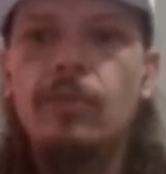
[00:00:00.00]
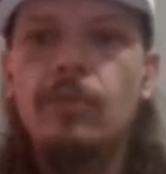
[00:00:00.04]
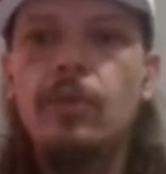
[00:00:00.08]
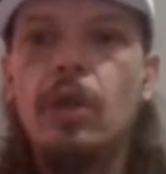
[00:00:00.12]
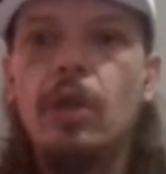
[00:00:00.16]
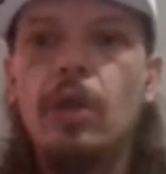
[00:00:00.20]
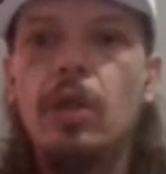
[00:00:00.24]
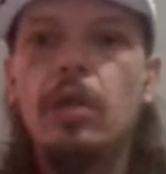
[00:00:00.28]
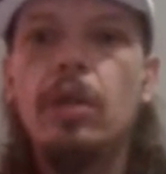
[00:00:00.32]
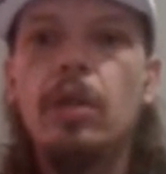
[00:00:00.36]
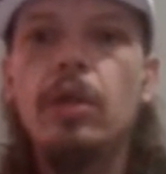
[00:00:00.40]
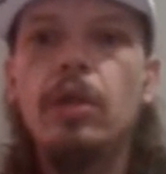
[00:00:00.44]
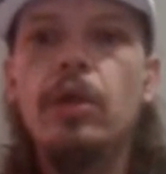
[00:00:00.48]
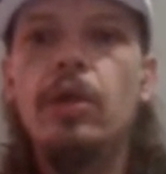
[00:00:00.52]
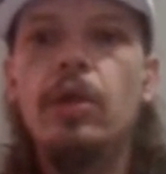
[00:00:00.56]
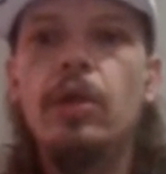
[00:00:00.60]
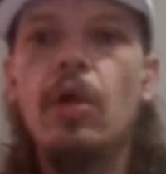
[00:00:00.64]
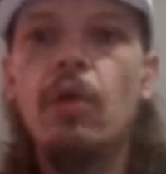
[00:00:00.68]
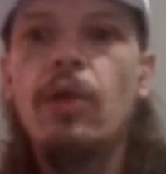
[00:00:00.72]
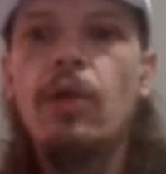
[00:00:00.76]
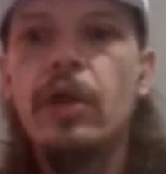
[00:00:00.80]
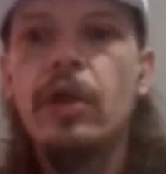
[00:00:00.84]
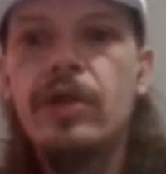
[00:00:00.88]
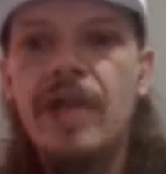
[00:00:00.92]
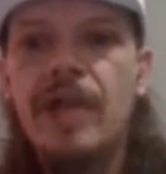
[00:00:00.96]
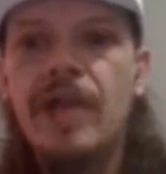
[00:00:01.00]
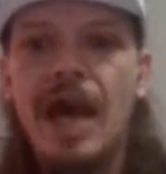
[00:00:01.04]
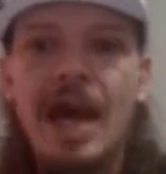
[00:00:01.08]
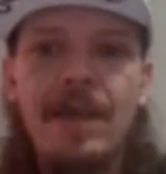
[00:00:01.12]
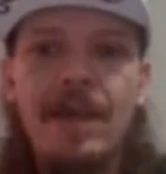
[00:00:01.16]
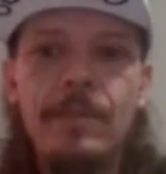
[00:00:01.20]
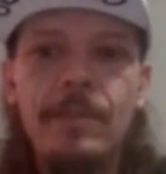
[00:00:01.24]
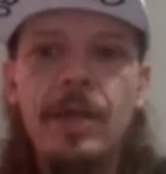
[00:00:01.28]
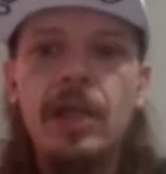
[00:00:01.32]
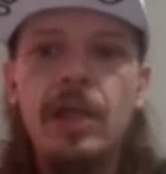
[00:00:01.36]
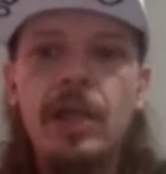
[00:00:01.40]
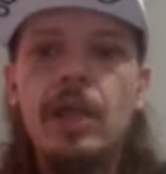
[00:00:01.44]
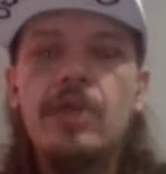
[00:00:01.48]
you know, the timing
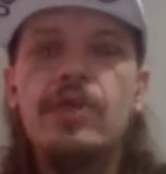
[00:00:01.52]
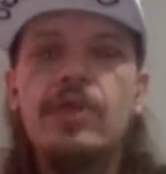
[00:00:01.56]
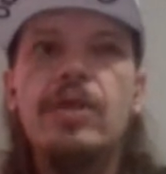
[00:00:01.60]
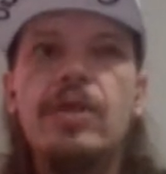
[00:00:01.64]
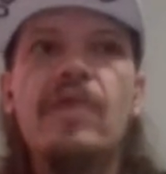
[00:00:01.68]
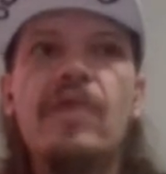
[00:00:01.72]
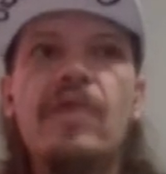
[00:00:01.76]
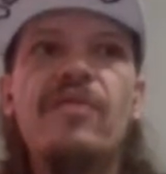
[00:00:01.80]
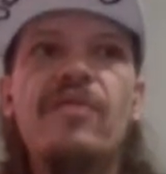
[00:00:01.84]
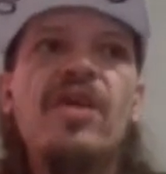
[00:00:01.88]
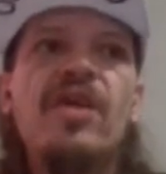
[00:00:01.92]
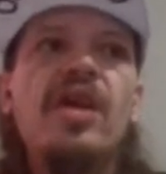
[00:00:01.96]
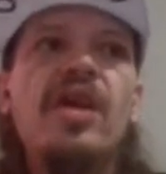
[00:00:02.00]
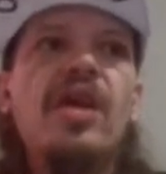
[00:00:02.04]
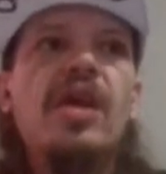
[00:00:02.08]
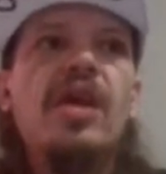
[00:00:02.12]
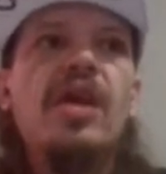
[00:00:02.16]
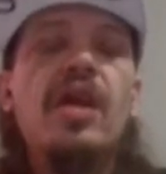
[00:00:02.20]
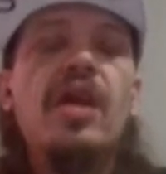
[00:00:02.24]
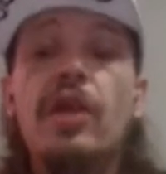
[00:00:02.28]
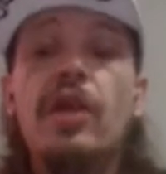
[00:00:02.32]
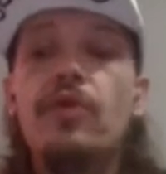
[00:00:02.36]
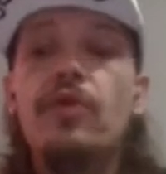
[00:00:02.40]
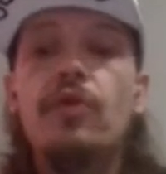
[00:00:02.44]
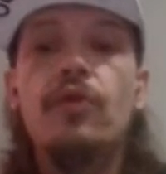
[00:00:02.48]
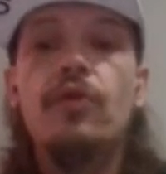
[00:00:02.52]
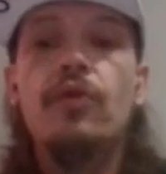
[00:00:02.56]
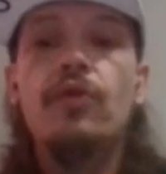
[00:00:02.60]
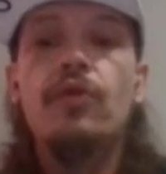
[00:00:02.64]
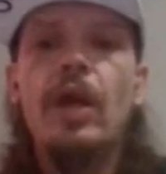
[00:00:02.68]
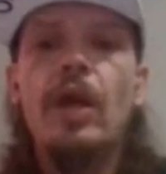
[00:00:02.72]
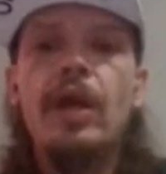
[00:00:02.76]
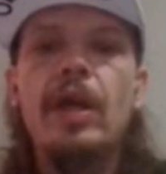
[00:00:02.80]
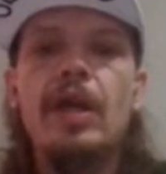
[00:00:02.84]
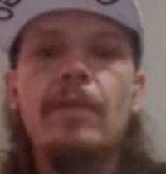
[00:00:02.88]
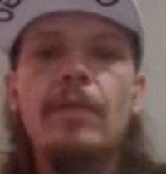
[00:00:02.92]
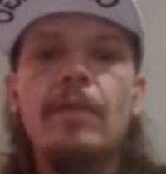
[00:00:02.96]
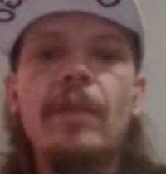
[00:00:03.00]
and stuff, this was
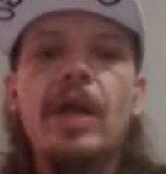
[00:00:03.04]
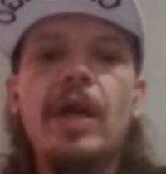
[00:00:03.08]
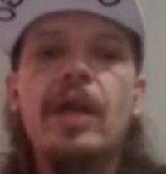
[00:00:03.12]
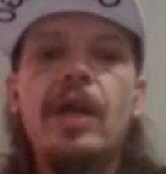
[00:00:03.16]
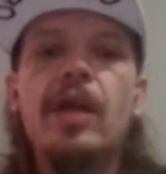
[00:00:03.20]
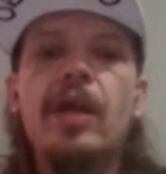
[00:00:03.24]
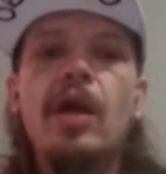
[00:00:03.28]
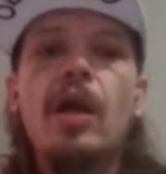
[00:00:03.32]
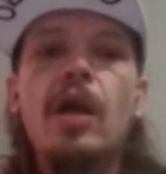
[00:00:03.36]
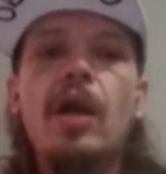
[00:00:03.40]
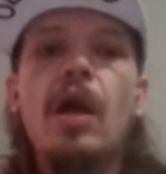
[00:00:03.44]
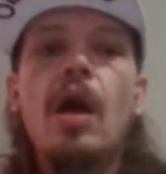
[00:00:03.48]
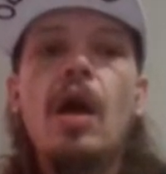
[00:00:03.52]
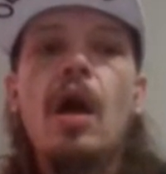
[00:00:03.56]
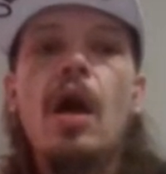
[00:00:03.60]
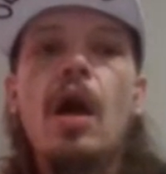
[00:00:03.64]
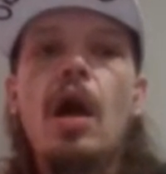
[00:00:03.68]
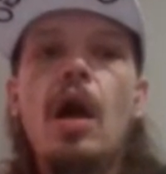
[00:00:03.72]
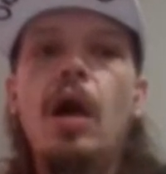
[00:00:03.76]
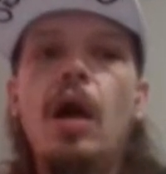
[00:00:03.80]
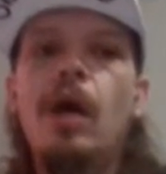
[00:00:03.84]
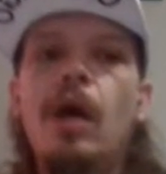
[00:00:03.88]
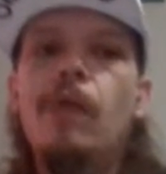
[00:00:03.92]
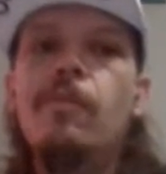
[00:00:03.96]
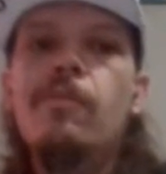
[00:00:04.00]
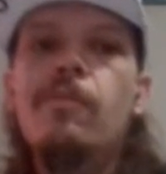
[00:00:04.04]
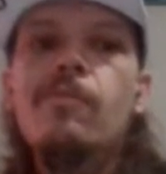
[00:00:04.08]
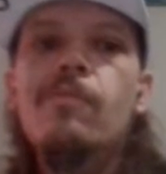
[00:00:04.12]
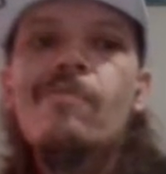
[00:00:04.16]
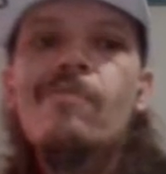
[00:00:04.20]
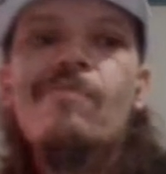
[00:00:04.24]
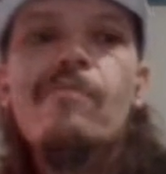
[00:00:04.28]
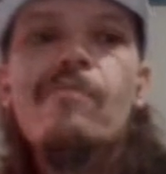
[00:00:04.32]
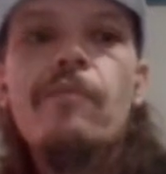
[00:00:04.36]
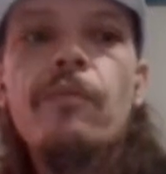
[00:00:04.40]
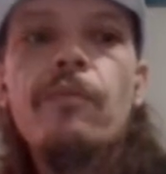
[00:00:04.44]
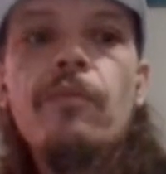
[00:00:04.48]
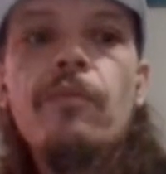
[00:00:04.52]
fire, man. Um,
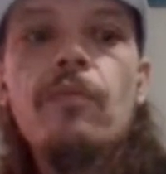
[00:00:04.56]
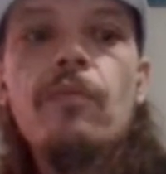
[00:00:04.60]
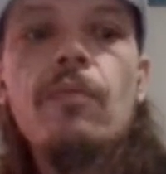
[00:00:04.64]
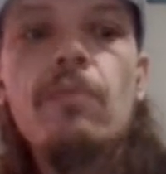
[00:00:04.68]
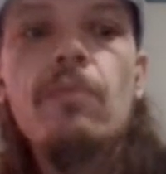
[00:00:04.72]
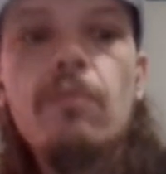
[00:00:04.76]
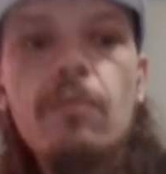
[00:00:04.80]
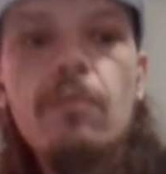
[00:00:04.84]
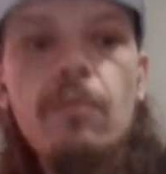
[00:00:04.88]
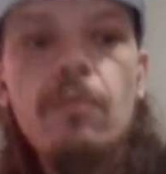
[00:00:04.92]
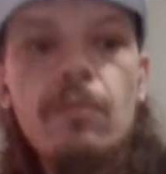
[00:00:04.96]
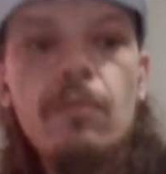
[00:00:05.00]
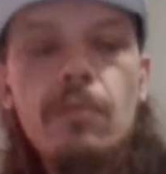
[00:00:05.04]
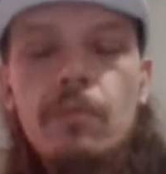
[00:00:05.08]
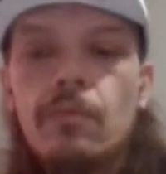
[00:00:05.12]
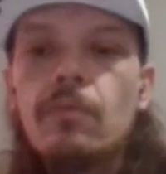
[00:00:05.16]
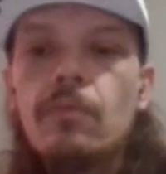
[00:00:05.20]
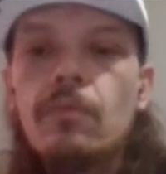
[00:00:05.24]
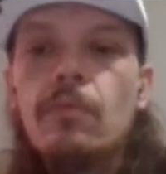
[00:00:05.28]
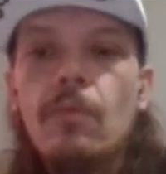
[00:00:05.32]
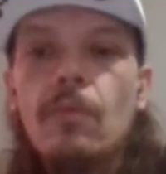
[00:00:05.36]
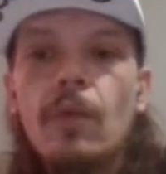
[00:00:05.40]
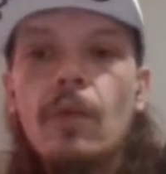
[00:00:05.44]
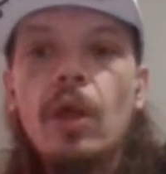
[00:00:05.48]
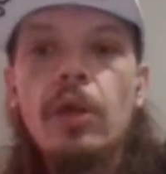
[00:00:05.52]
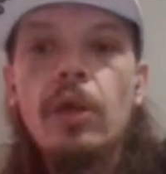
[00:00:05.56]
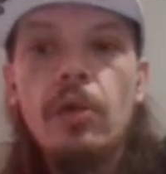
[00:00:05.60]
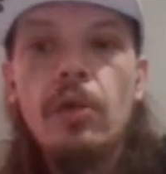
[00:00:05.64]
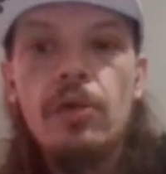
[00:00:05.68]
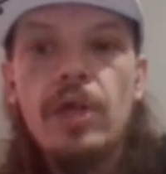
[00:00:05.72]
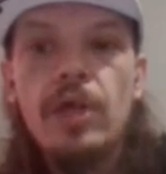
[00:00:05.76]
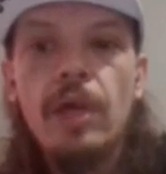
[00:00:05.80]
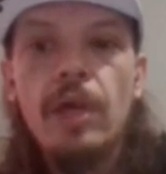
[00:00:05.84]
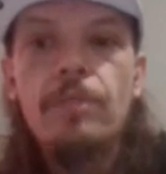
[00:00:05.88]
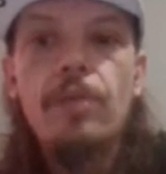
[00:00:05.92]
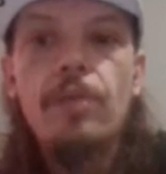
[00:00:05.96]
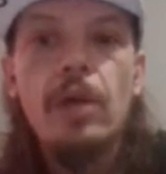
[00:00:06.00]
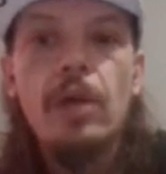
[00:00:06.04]
you did
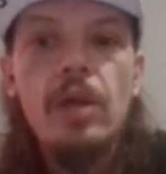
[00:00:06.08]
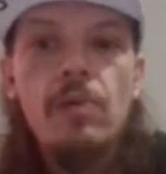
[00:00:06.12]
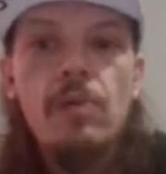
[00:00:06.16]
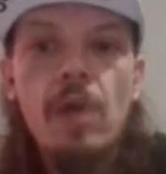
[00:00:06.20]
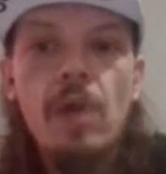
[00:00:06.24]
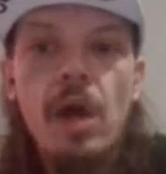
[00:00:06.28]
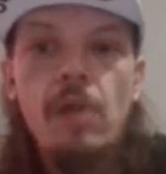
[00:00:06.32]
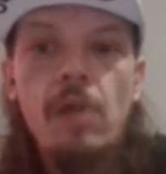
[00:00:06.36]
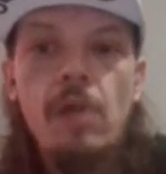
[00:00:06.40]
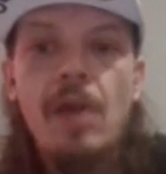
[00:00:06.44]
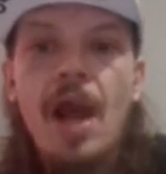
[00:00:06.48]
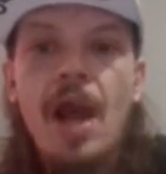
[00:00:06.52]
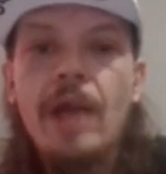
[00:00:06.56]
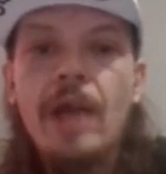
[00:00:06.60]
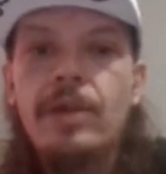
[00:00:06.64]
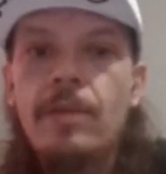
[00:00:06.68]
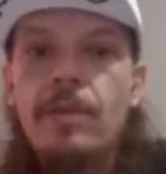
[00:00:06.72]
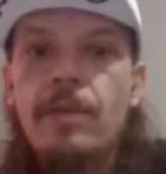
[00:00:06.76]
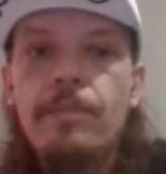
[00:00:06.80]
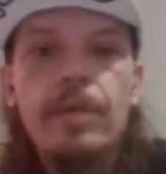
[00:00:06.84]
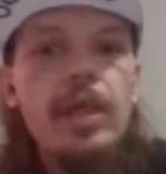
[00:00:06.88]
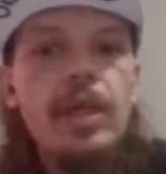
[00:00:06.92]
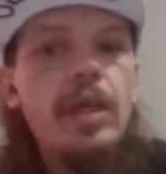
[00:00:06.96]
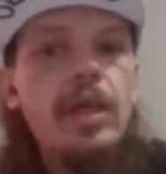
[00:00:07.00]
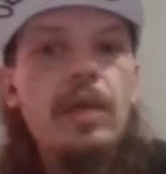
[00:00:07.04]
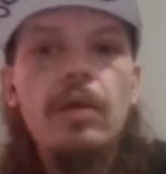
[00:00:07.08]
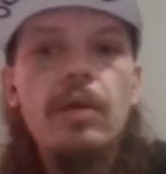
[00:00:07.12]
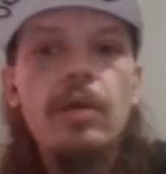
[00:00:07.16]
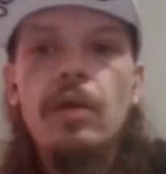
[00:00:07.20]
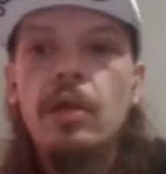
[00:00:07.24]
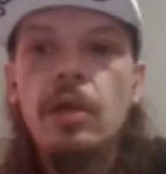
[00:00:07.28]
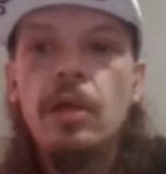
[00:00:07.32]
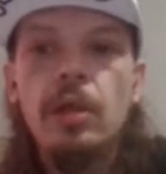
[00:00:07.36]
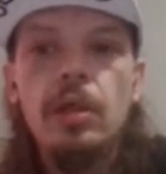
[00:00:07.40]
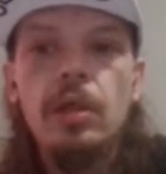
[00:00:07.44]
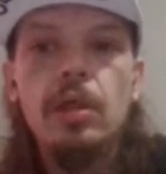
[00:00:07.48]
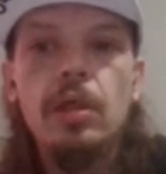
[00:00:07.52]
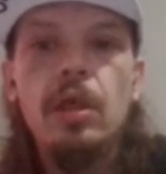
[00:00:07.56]
pretty well riding the beat.
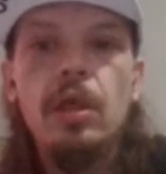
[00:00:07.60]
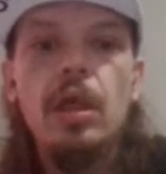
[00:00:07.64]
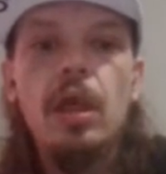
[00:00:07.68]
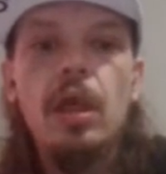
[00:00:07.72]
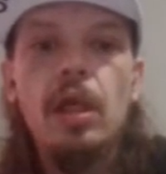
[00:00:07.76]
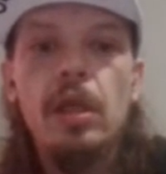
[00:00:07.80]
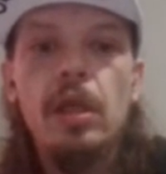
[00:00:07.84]
It,